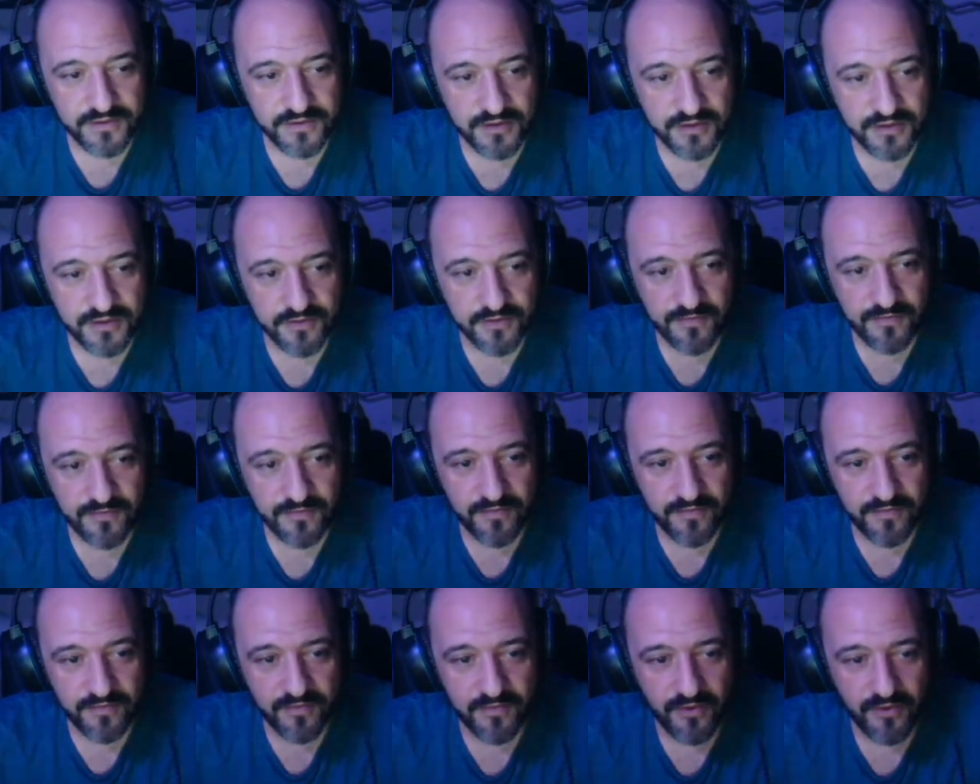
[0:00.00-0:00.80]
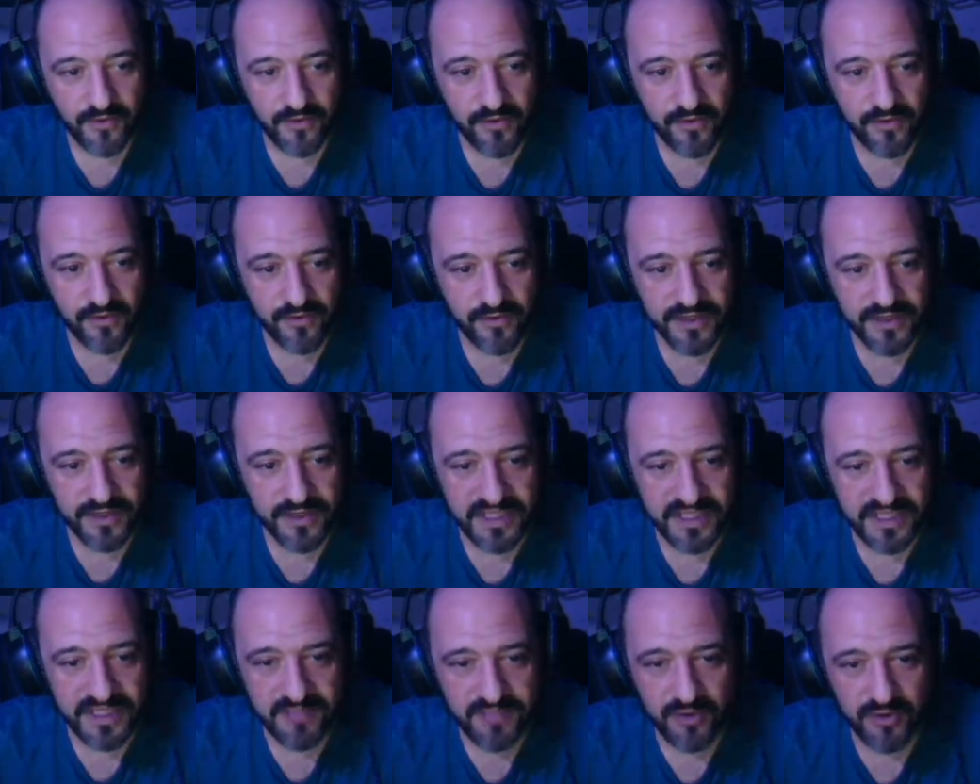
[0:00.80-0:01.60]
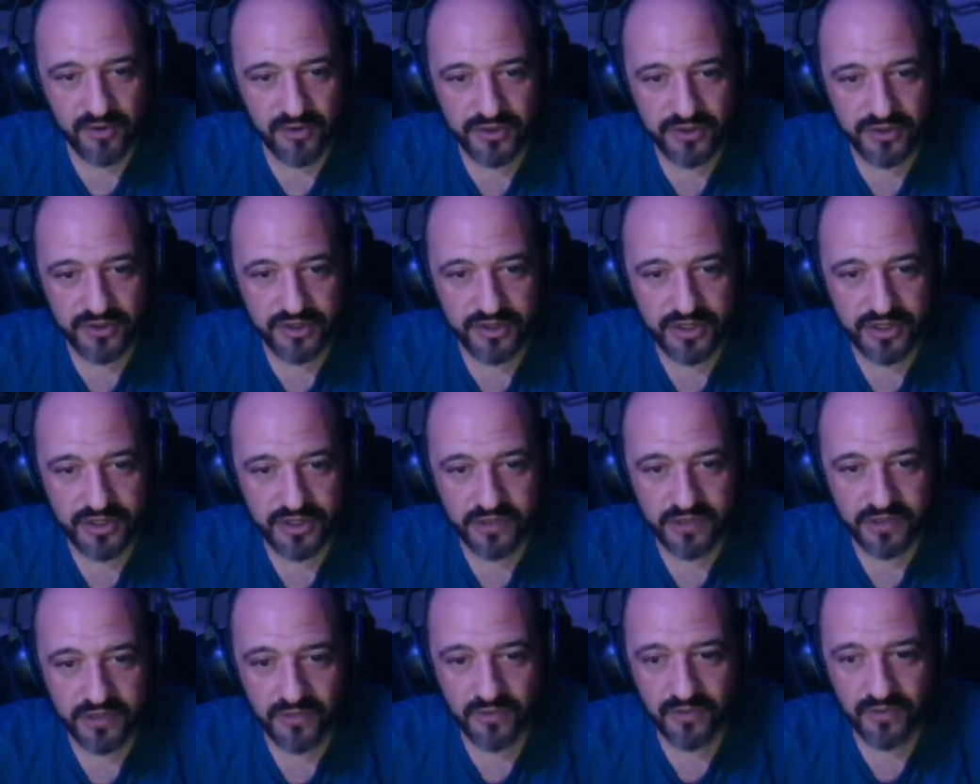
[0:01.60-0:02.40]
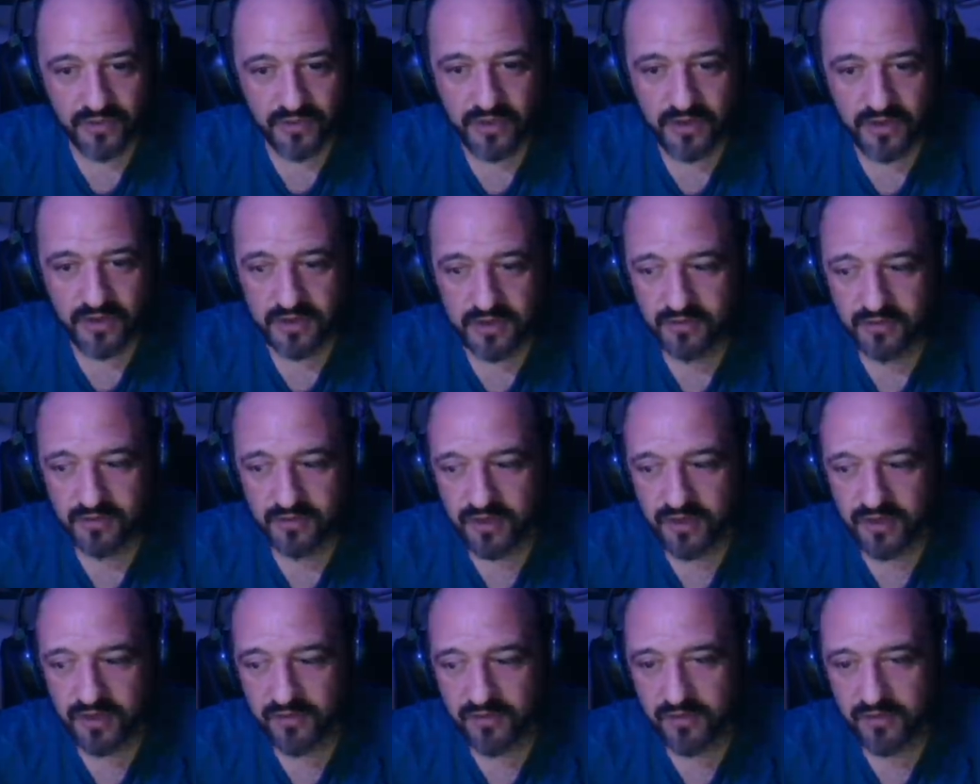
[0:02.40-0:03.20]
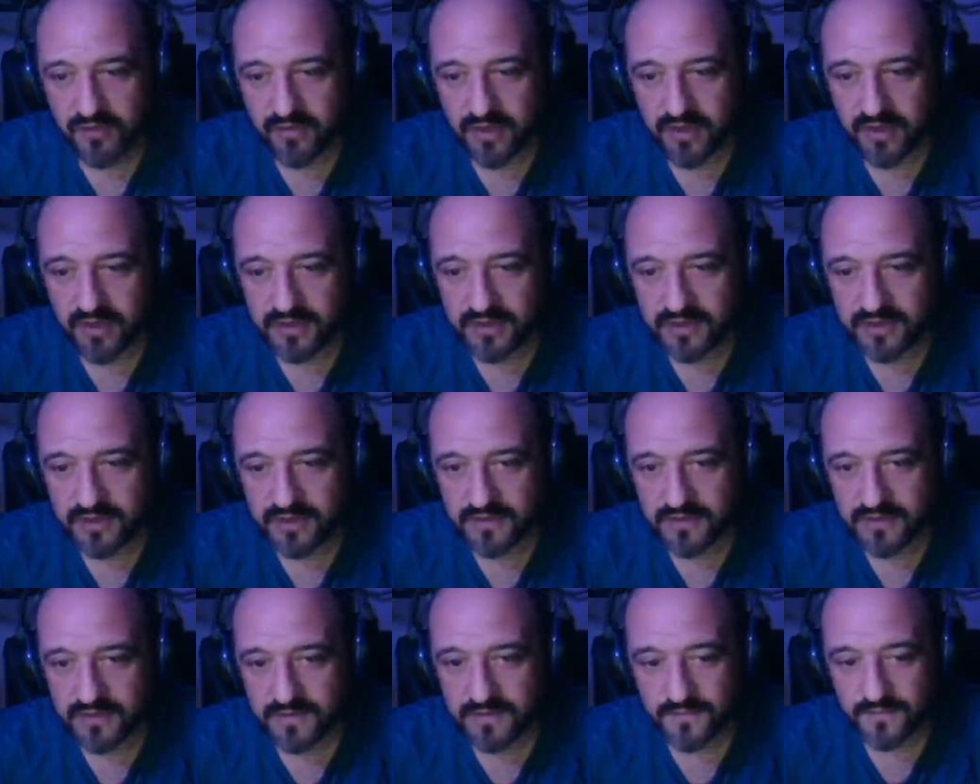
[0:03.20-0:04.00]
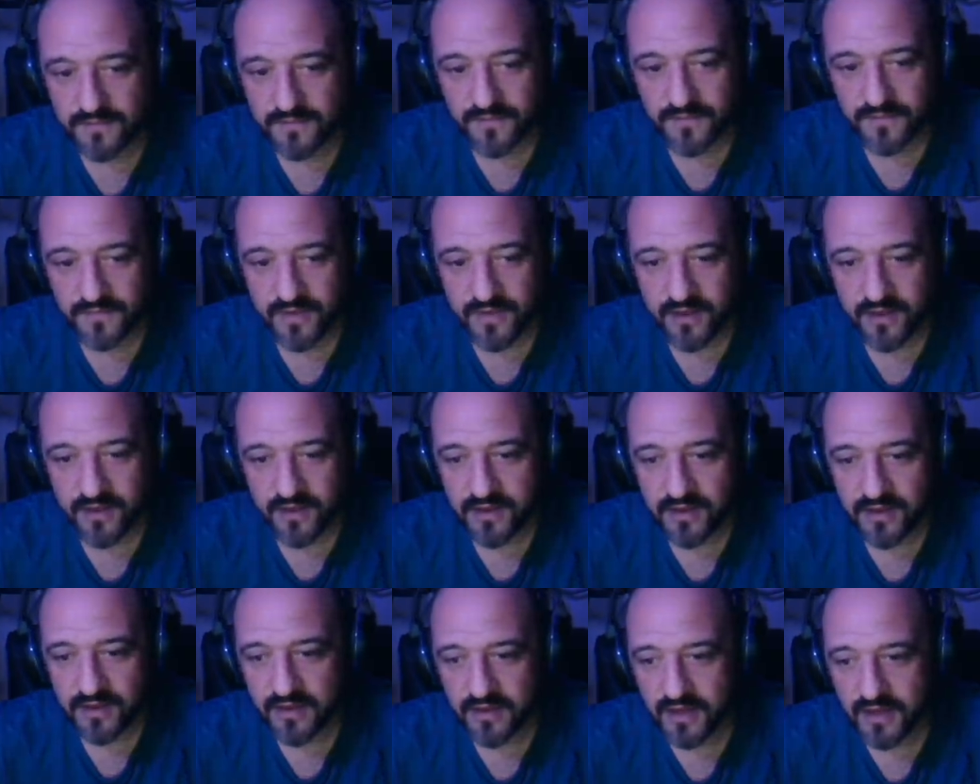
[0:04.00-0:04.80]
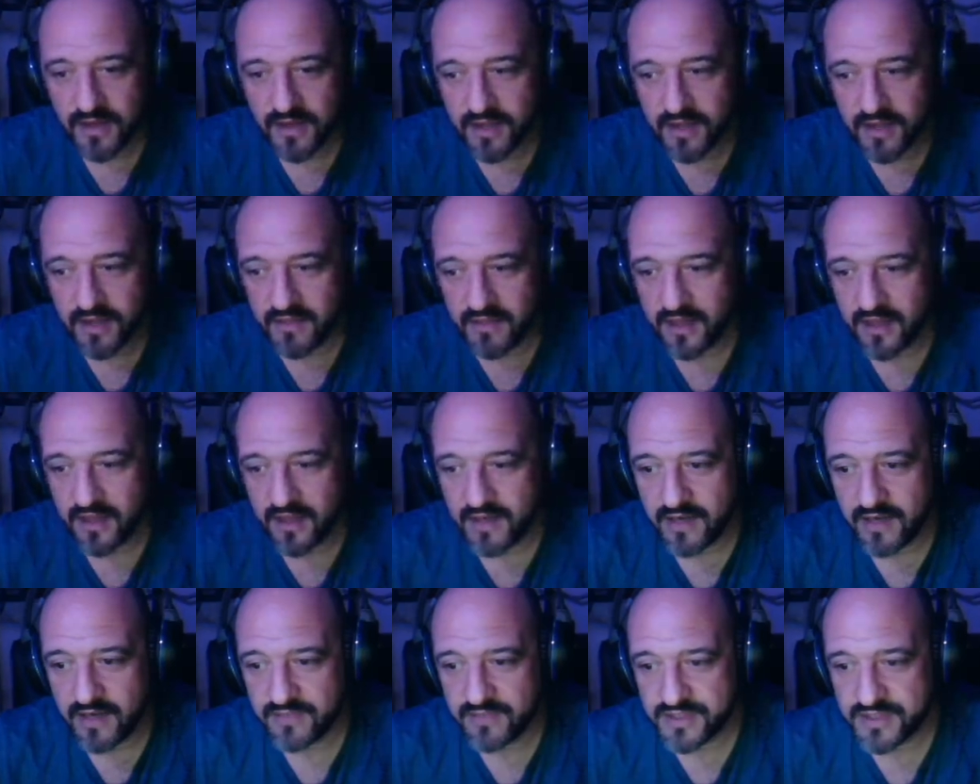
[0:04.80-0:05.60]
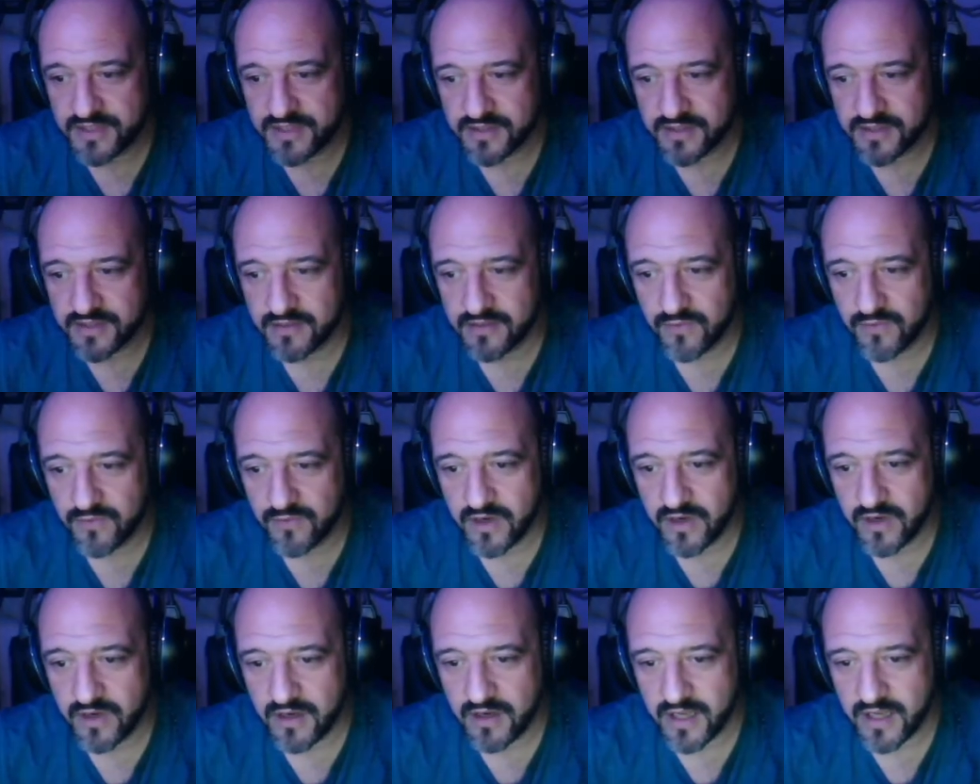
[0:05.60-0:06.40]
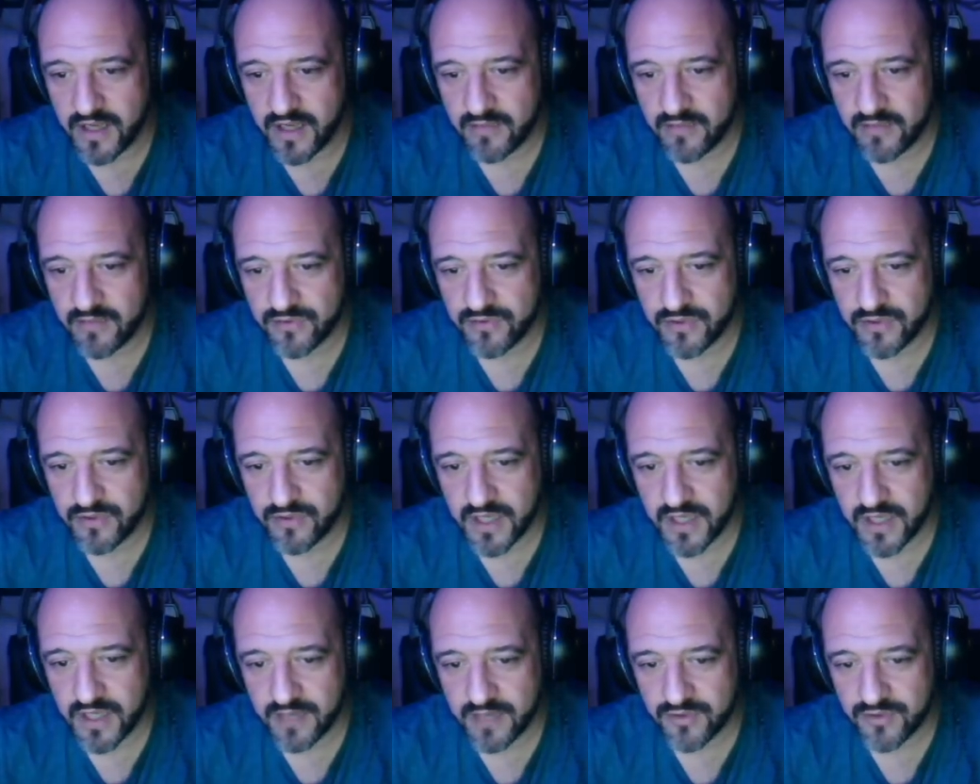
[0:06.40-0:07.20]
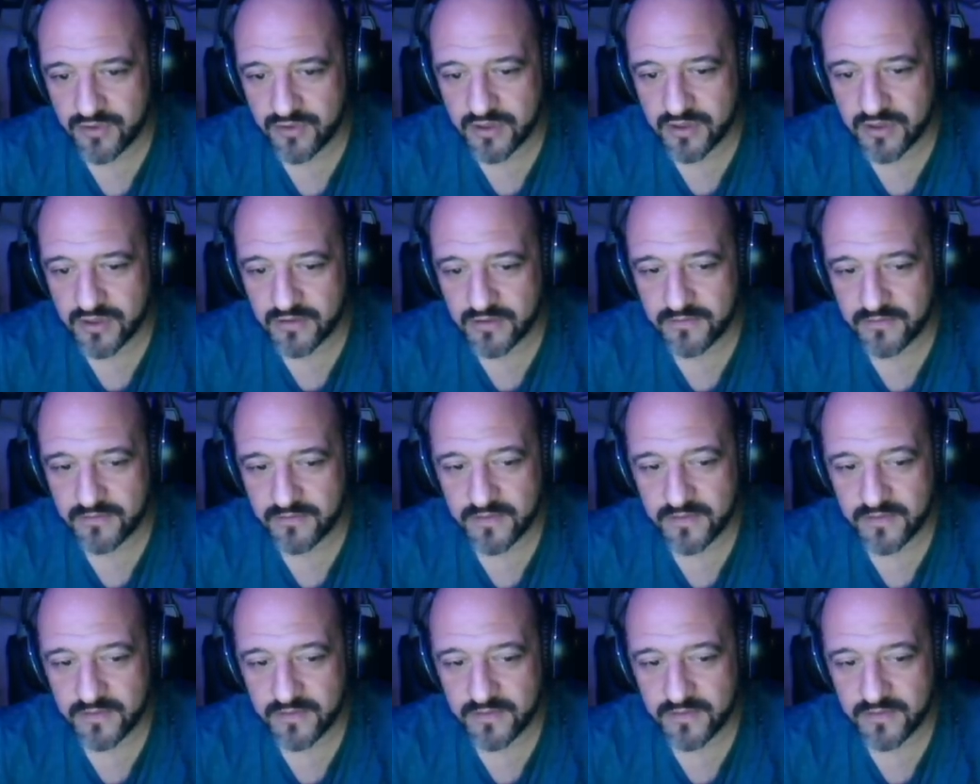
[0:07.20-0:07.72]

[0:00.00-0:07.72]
So all these explosions here were created by my base, and the enemies were able to get up to here.